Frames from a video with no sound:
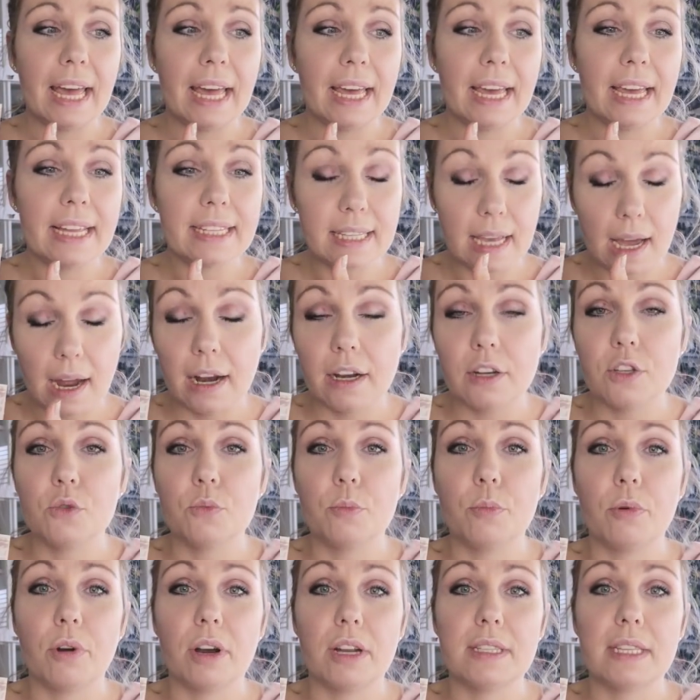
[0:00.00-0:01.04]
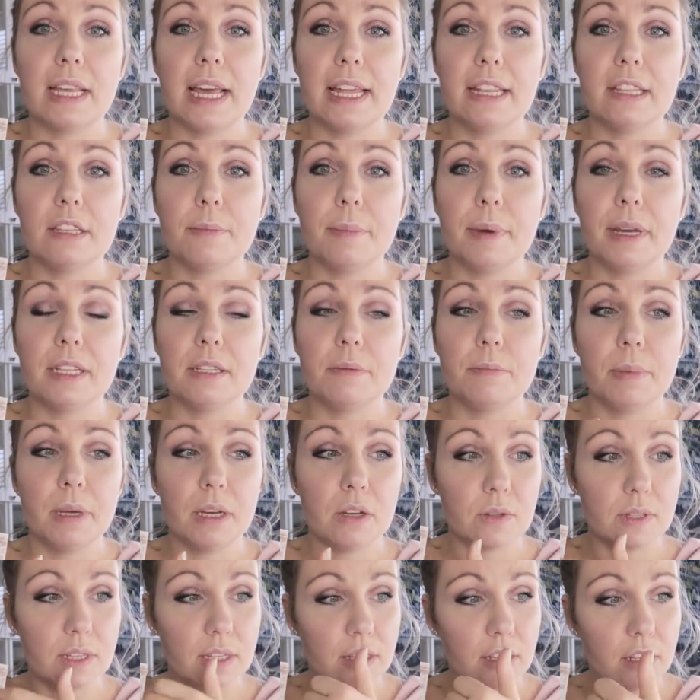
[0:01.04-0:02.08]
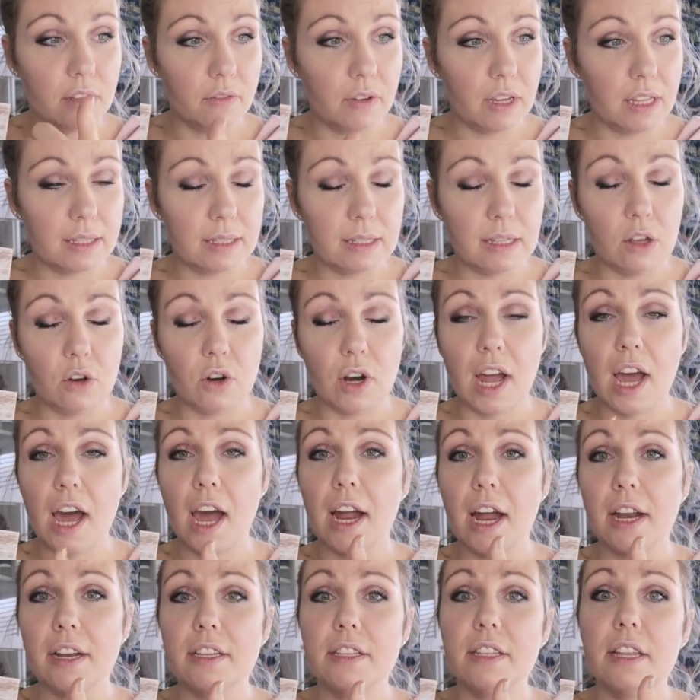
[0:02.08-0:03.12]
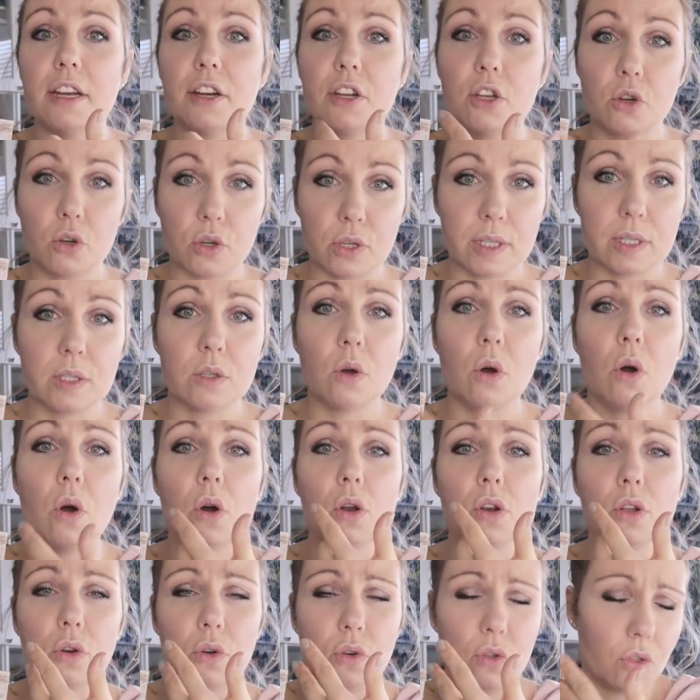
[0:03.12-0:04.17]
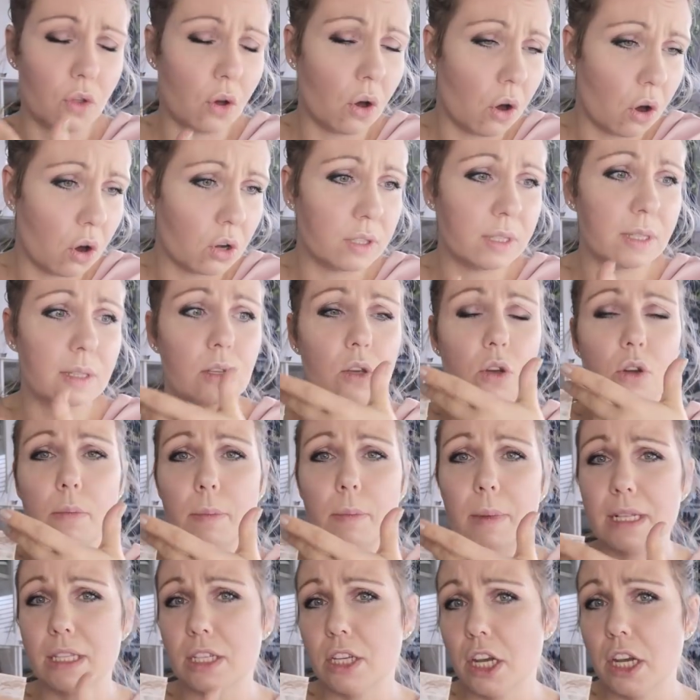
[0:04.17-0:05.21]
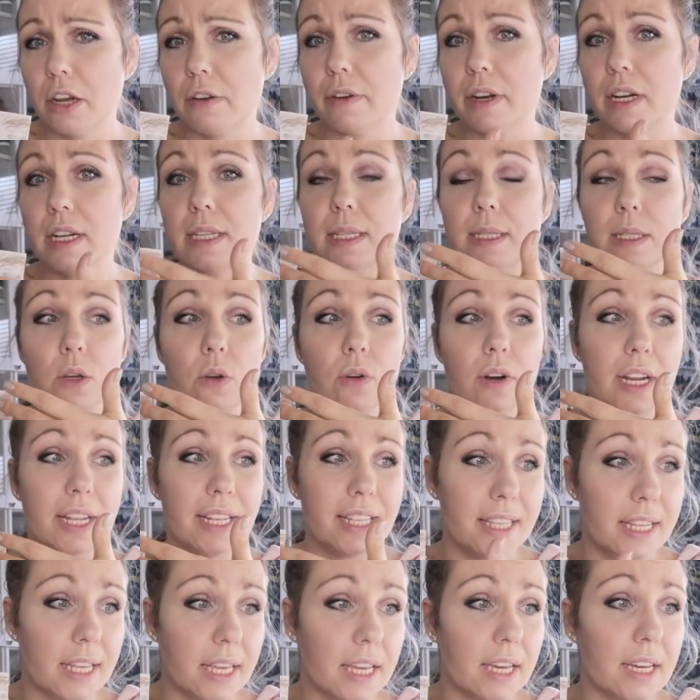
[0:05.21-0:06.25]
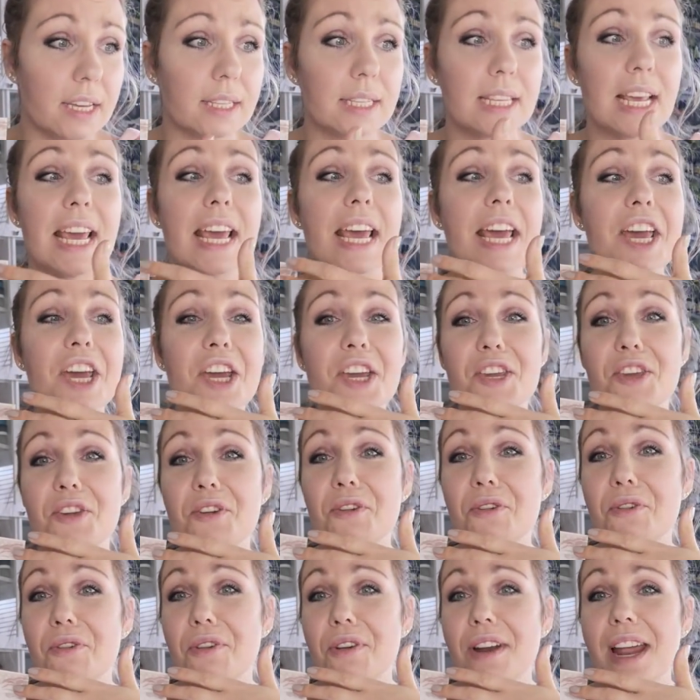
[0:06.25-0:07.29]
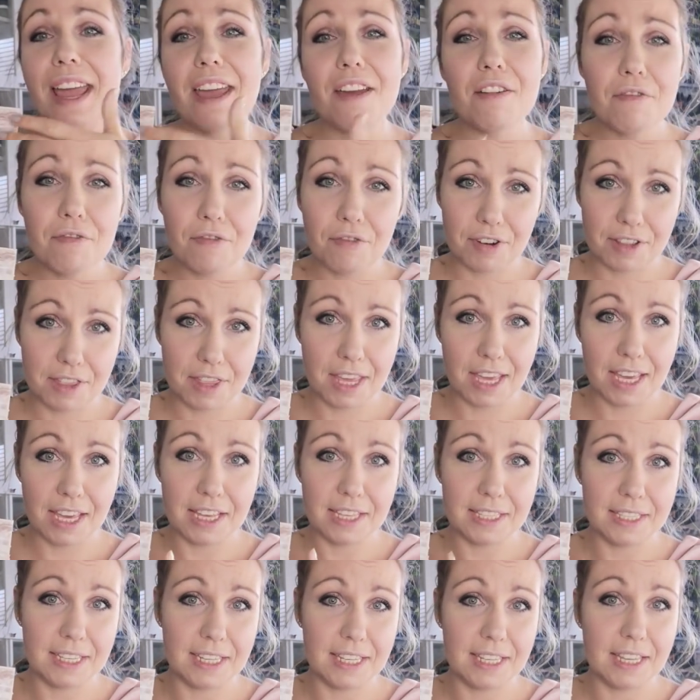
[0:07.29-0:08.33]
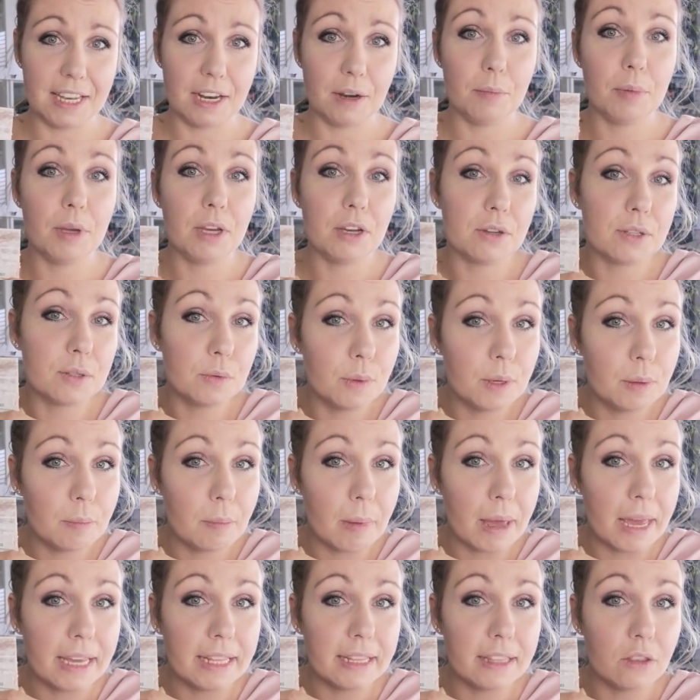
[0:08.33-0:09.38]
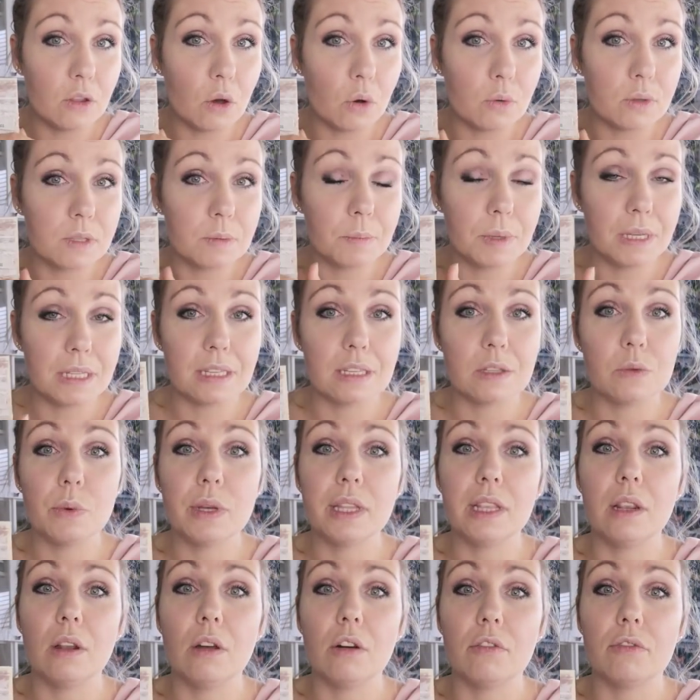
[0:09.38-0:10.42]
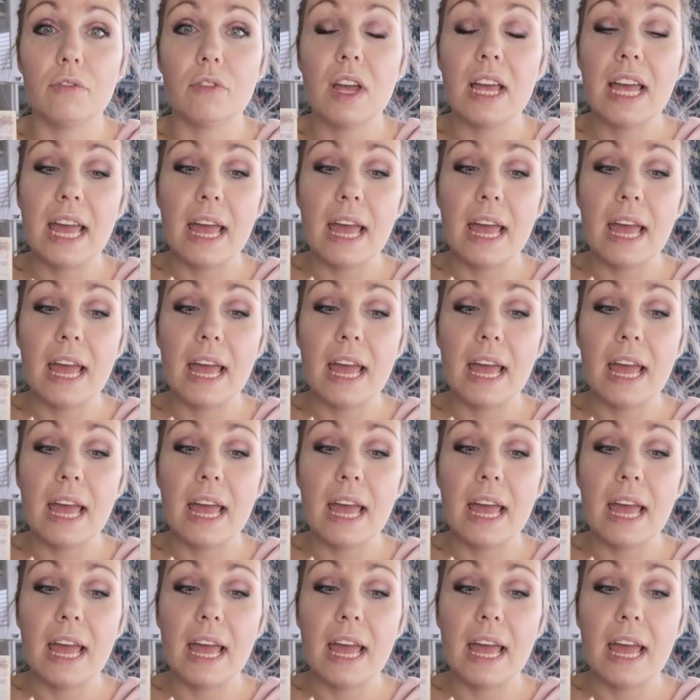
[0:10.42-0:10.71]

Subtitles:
It's hard to price handmade because it's your heart there, your soul, your thoughts, your materials, your ideas, your everything is in there, because we make those pieces with love.